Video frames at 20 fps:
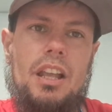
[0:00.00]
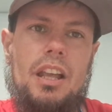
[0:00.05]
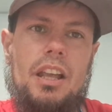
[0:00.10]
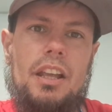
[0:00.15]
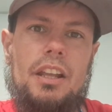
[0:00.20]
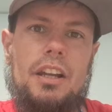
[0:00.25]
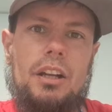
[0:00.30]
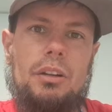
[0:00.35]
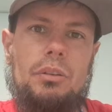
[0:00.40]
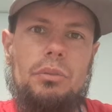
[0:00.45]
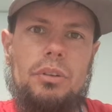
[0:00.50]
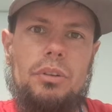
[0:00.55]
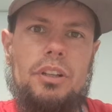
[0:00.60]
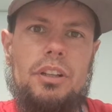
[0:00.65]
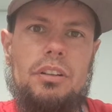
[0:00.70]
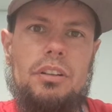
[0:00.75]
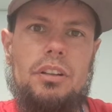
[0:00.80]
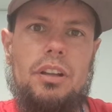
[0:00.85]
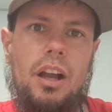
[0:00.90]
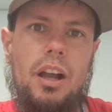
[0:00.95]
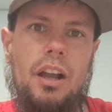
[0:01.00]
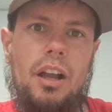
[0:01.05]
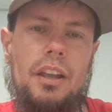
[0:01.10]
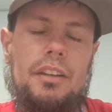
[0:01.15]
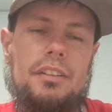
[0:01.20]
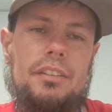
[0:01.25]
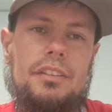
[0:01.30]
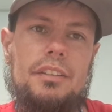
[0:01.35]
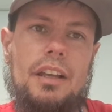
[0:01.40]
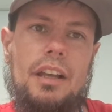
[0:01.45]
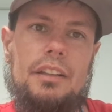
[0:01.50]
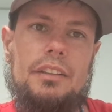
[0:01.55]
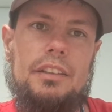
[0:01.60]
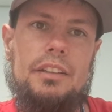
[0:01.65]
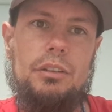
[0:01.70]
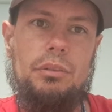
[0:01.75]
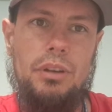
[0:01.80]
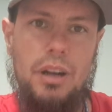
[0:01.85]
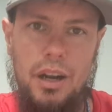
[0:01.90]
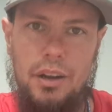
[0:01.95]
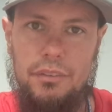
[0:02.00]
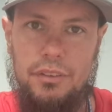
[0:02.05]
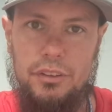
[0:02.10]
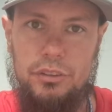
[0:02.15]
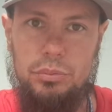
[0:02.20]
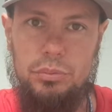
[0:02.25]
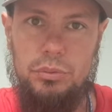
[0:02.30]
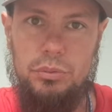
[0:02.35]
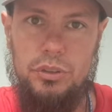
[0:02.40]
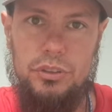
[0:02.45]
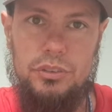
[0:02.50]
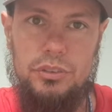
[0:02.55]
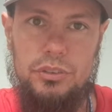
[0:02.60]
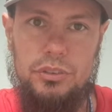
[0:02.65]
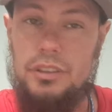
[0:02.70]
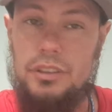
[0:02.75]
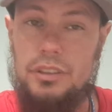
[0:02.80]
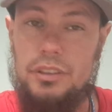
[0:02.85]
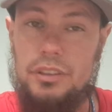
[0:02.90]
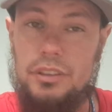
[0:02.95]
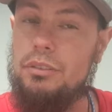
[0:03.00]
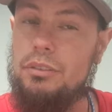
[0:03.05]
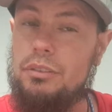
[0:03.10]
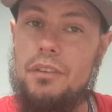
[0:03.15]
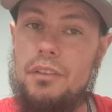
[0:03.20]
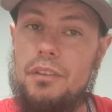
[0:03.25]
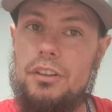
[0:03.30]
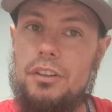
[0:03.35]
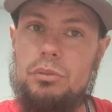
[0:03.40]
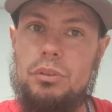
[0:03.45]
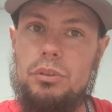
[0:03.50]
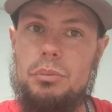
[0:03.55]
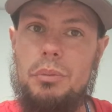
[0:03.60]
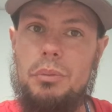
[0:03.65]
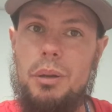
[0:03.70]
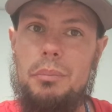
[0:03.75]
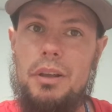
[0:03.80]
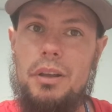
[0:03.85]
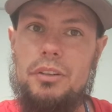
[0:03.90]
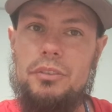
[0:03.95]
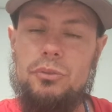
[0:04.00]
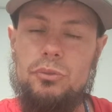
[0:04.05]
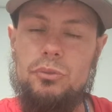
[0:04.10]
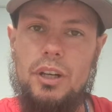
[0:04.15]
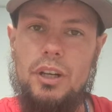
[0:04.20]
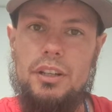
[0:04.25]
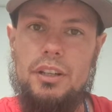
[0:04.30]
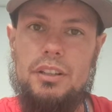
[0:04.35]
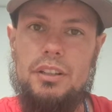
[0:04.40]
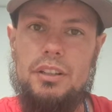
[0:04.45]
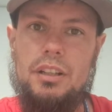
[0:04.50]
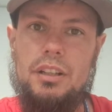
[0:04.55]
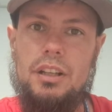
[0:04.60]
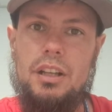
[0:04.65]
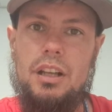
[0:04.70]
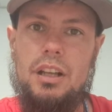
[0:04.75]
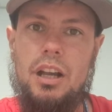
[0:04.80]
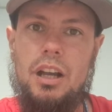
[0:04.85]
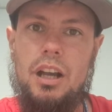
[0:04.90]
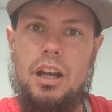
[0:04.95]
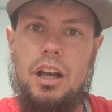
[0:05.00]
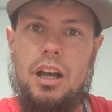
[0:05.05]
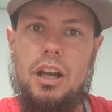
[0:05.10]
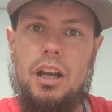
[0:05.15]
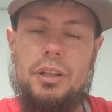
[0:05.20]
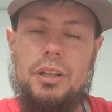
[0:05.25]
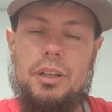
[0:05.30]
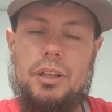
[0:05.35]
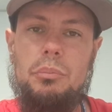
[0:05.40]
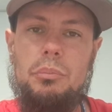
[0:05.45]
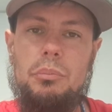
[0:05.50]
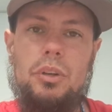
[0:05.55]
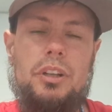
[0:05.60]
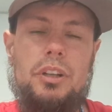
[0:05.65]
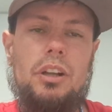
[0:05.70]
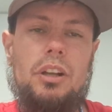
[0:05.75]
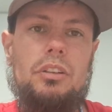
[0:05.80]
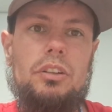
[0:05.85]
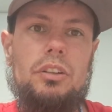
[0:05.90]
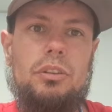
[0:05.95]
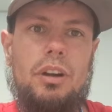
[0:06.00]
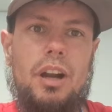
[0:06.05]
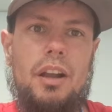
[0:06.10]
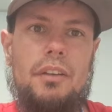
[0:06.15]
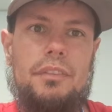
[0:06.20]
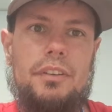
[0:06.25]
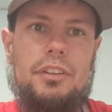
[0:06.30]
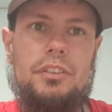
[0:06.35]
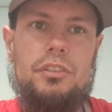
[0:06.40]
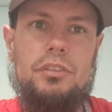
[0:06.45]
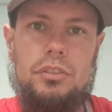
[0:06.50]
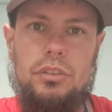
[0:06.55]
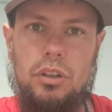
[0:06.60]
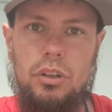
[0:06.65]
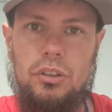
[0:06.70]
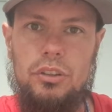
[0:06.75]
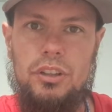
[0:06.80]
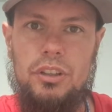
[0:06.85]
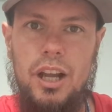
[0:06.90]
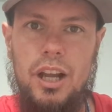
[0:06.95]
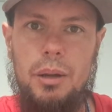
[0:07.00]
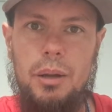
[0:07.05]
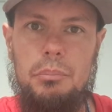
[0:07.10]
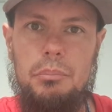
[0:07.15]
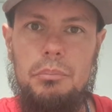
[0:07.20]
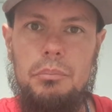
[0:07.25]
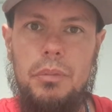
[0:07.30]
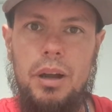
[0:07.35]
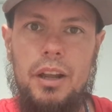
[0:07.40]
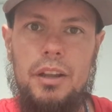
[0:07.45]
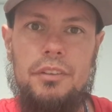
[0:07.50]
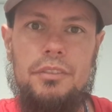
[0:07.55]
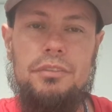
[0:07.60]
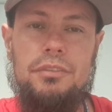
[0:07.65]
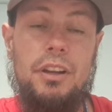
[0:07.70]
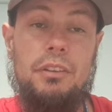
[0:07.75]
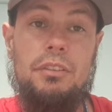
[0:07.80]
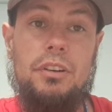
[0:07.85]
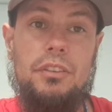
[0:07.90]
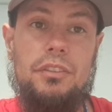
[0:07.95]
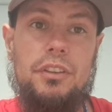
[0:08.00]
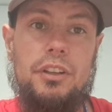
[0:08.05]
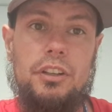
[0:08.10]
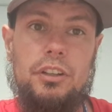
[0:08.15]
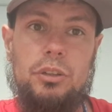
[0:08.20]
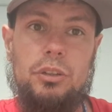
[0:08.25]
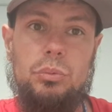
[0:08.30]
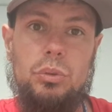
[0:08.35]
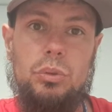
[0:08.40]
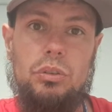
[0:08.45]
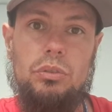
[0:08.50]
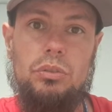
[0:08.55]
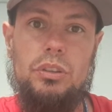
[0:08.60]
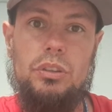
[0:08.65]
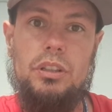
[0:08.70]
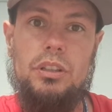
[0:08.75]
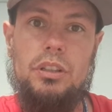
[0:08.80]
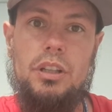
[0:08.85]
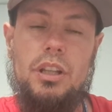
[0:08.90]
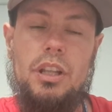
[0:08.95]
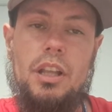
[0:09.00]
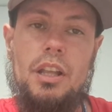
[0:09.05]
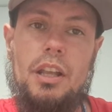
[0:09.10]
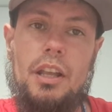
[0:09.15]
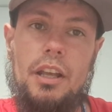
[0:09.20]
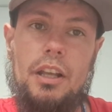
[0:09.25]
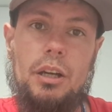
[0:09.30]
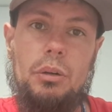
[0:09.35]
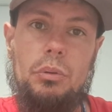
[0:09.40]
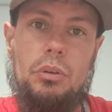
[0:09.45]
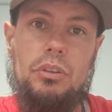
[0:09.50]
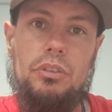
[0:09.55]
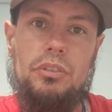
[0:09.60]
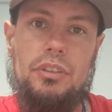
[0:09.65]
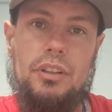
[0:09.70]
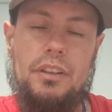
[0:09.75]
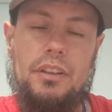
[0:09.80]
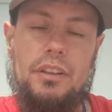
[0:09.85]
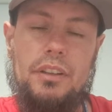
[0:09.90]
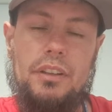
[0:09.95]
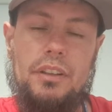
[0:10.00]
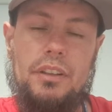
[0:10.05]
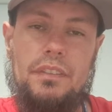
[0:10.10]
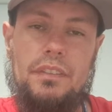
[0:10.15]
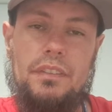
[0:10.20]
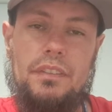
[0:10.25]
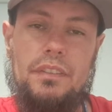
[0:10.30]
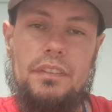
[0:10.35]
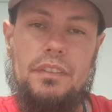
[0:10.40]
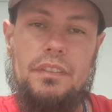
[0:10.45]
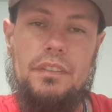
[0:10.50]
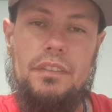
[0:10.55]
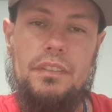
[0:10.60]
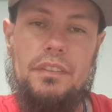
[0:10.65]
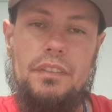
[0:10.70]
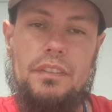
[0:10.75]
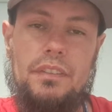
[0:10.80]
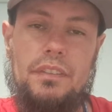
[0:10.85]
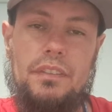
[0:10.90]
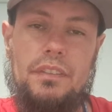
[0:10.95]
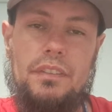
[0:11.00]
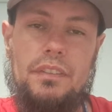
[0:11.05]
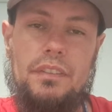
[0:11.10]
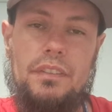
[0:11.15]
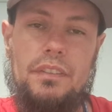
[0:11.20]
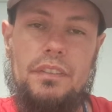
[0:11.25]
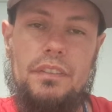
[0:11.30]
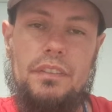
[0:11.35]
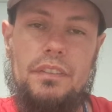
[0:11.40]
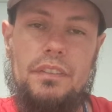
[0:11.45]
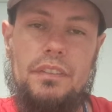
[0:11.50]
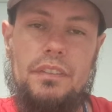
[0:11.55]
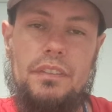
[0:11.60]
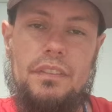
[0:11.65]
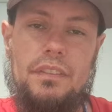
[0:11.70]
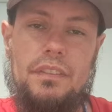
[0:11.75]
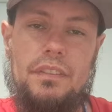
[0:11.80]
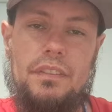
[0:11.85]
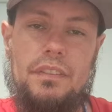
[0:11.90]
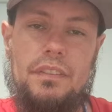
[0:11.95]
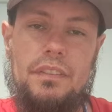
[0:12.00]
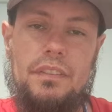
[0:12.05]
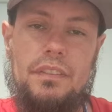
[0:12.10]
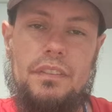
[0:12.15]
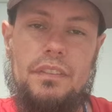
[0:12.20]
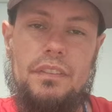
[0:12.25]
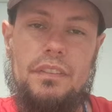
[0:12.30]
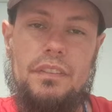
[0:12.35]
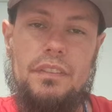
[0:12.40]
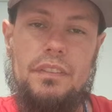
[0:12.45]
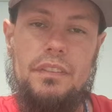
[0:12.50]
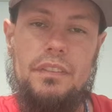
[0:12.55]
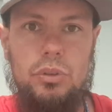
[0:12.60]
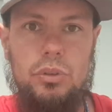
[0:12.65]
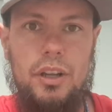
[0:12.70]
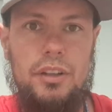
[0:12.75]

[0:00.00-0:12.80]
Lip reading: And I realized that the graphics weren't my best friend. Game Boy Color graphics are not my favorite thing in the world, and I will say that. But they still have a lot of potential.